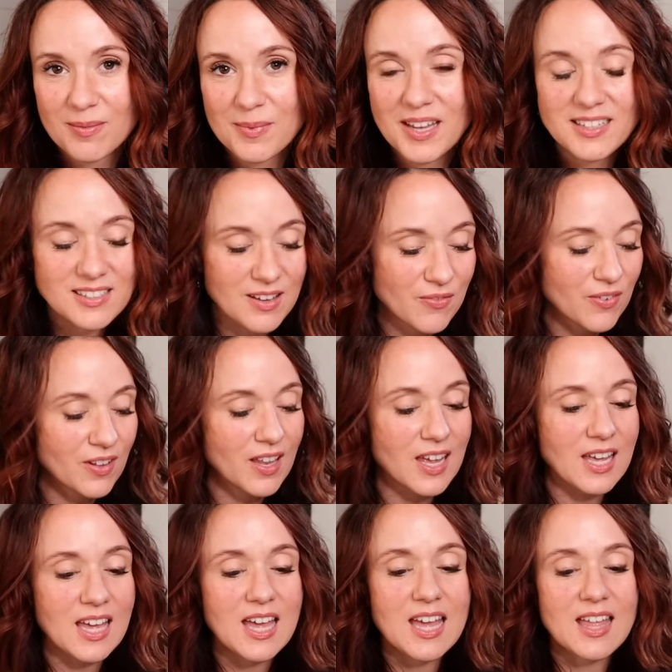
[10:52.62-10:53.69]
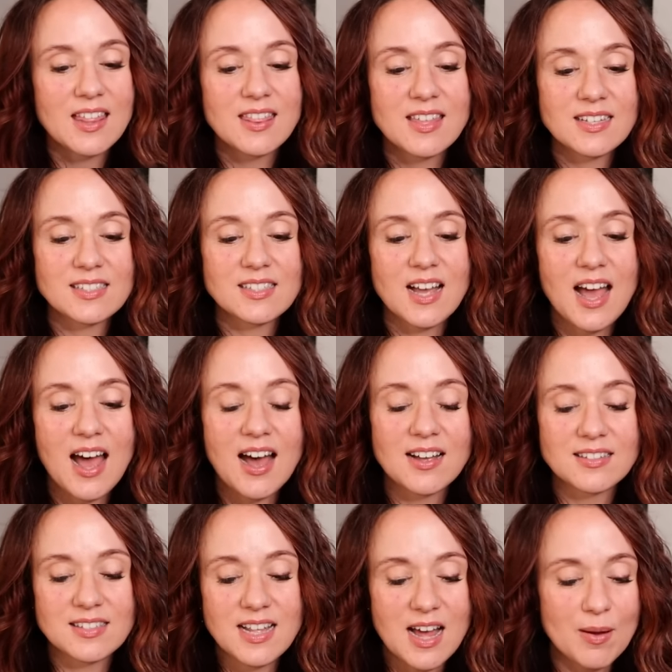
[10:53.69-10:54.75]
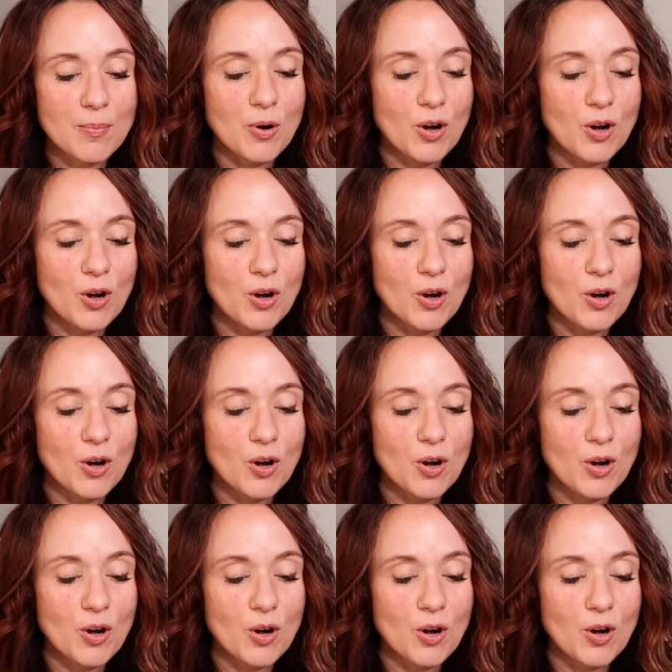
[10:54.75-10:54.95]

Because I feel like this has that